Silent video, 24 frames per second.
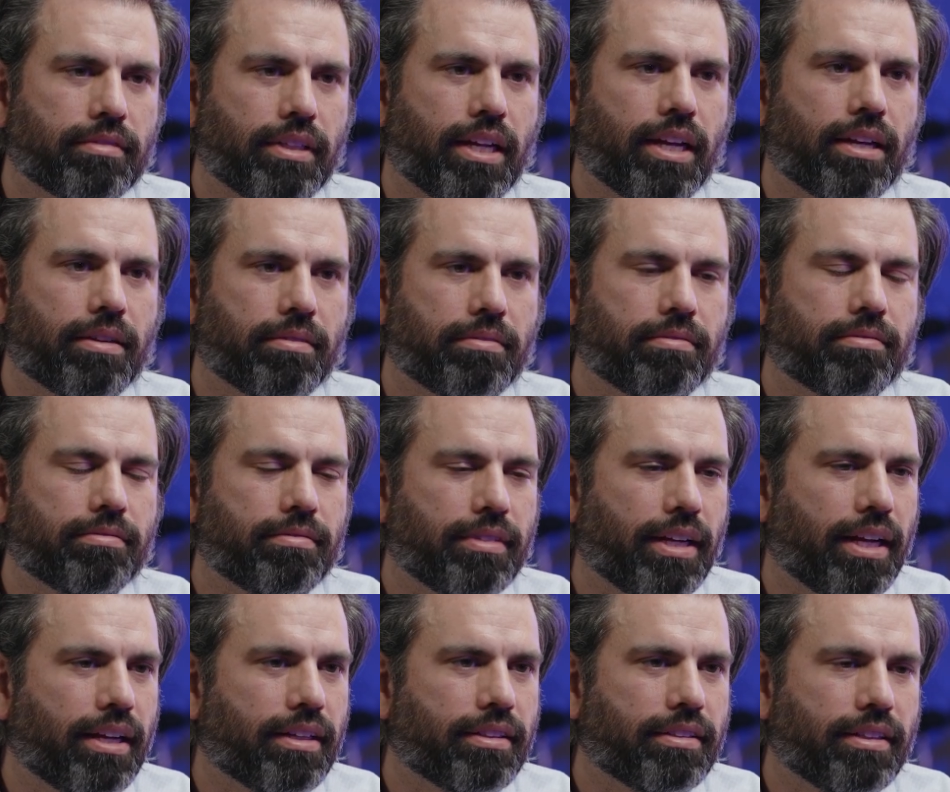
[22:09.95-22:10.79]

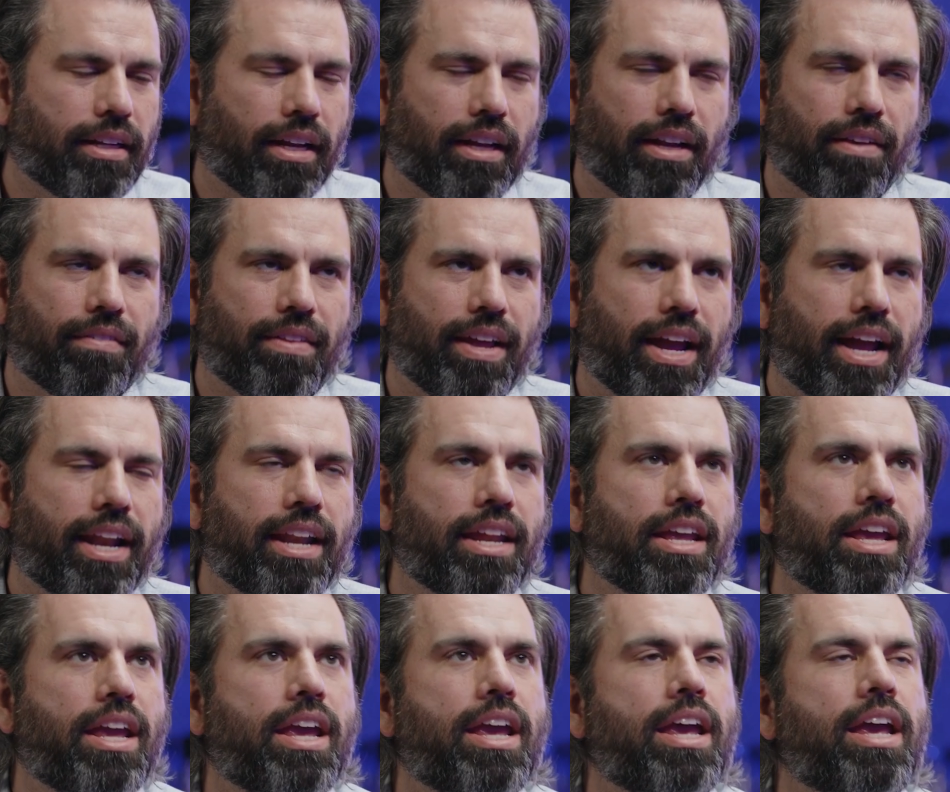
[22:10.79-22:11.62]
Yeah, I love that.
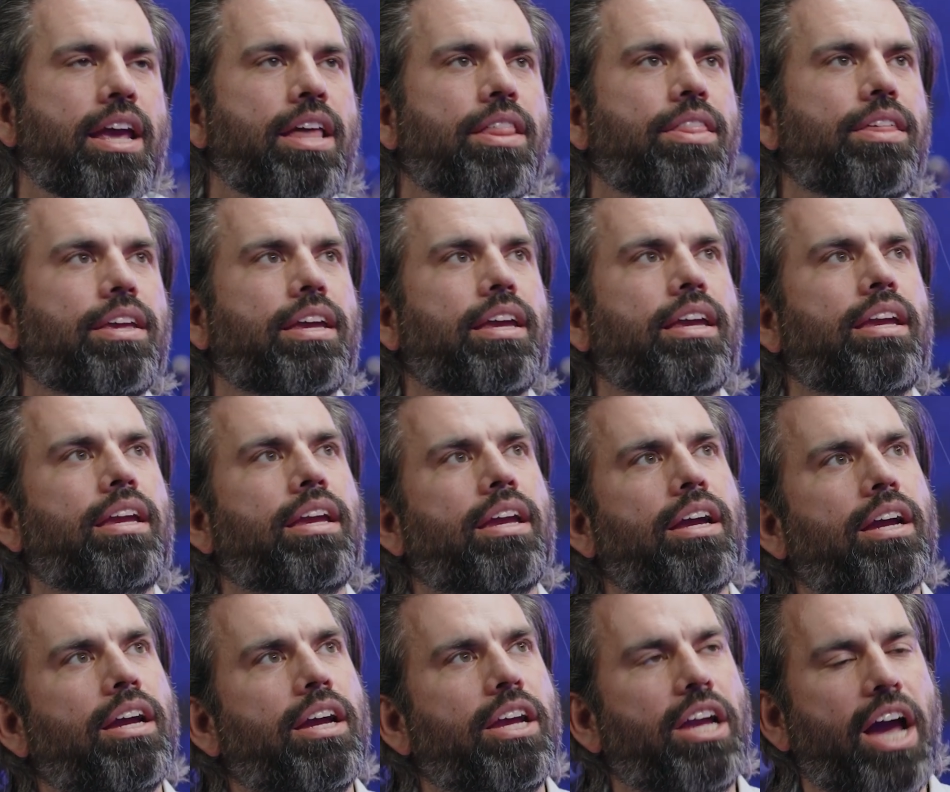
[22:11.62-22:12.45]

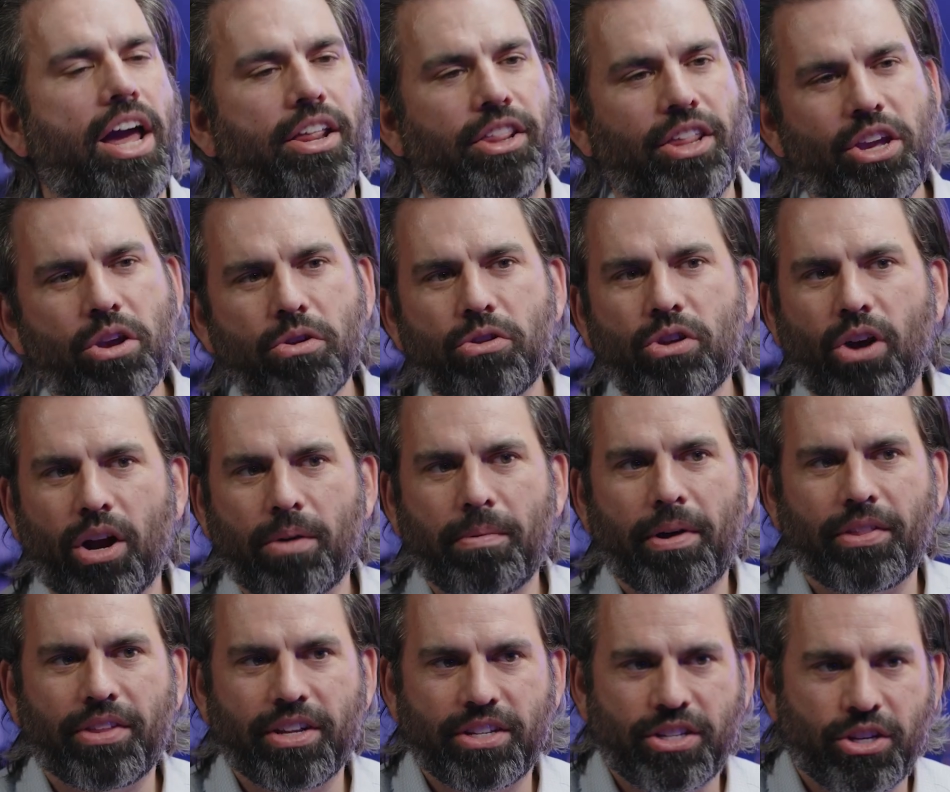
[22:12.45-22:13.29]
I think you talk
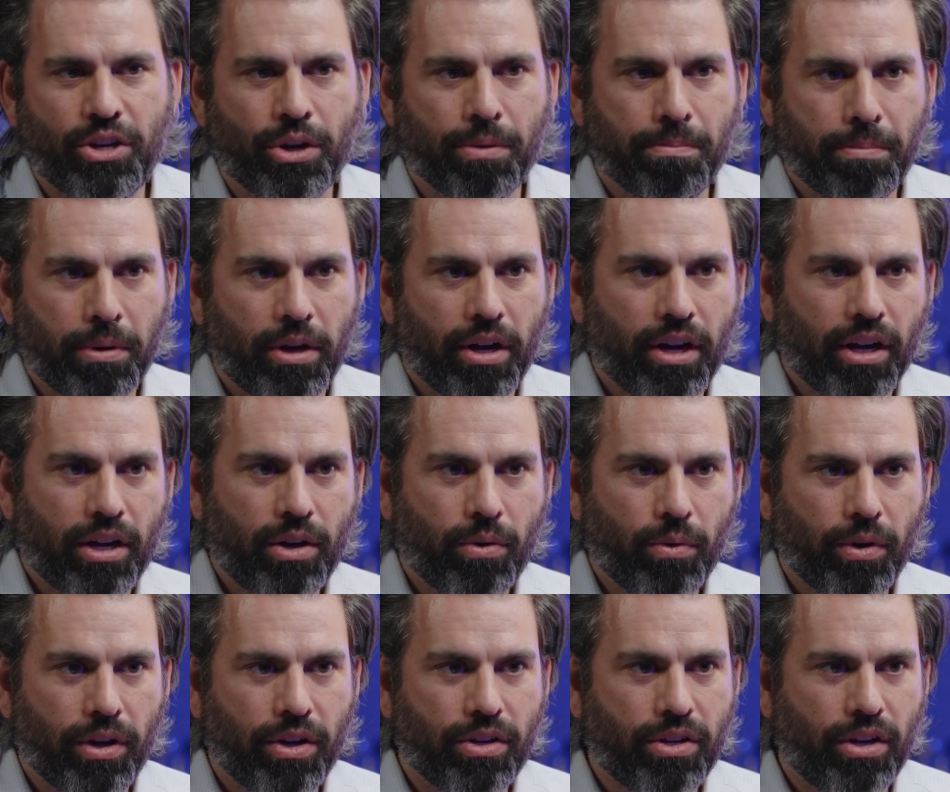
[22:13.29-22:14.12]
about this in your book,
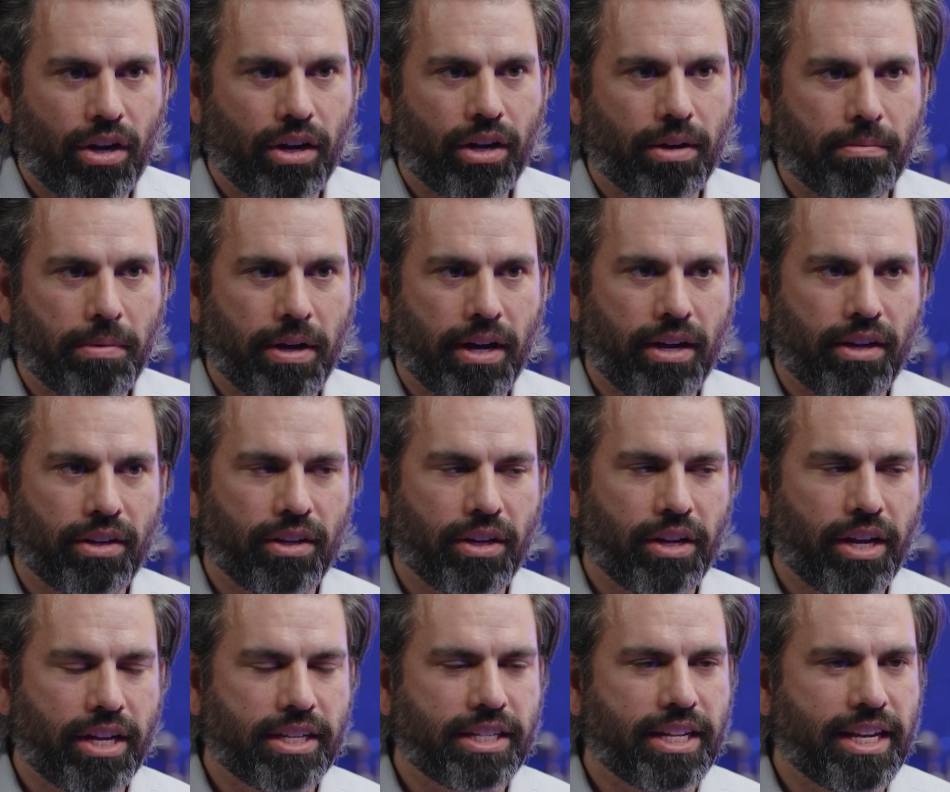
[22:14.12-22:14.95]
where you talk
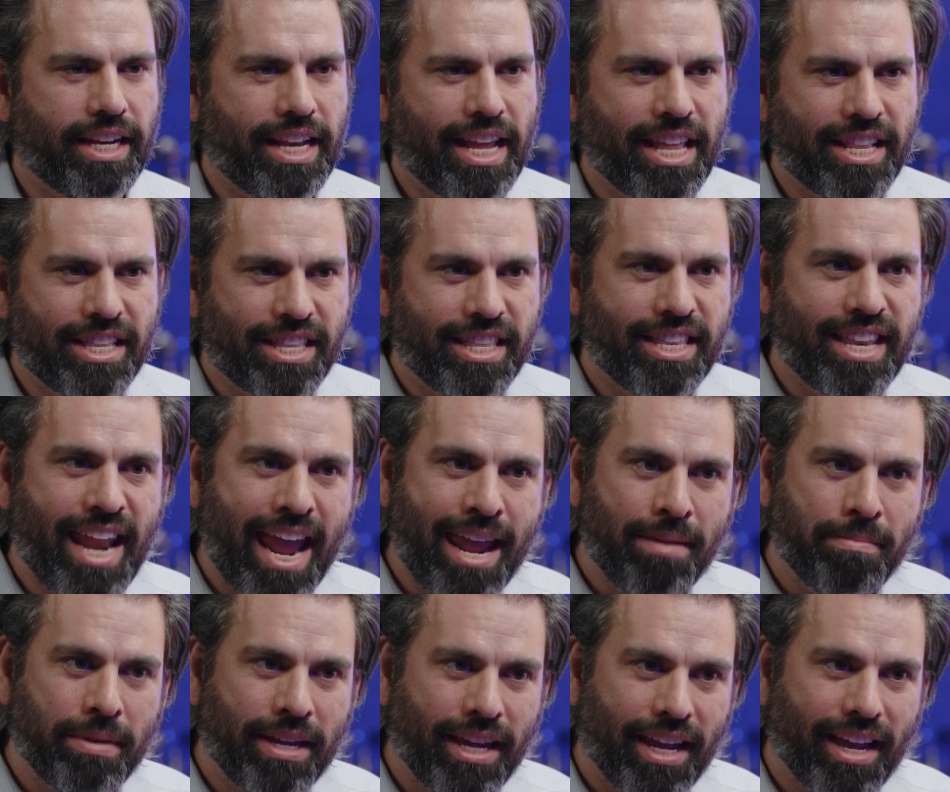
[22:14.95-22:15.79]
about, because
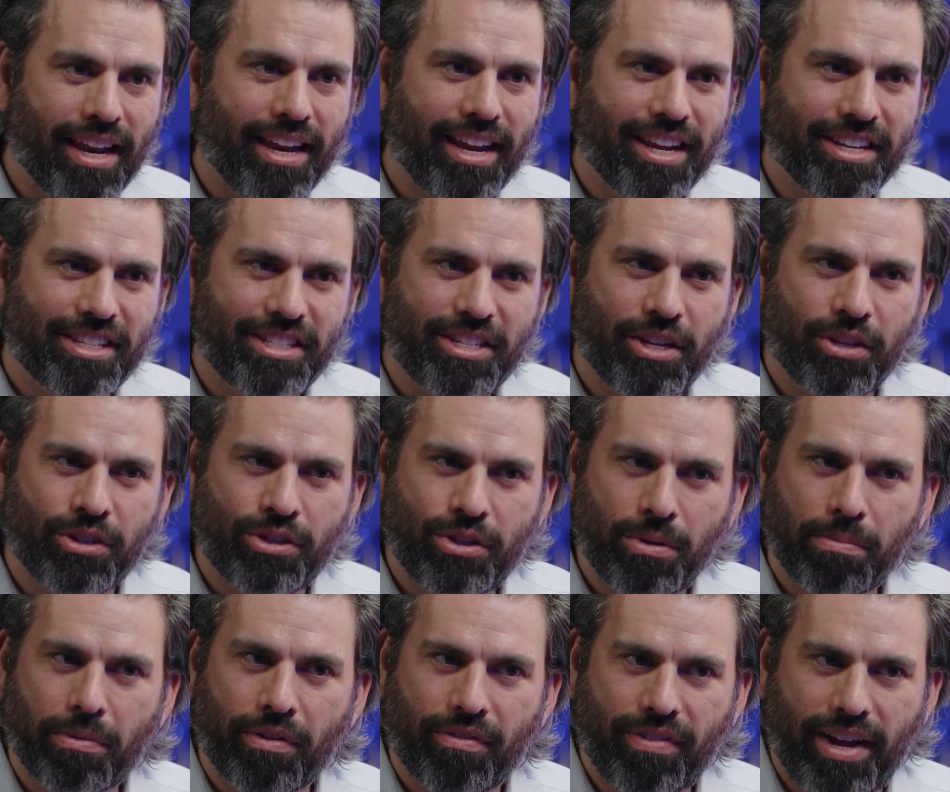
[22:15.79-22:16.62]
naming it is super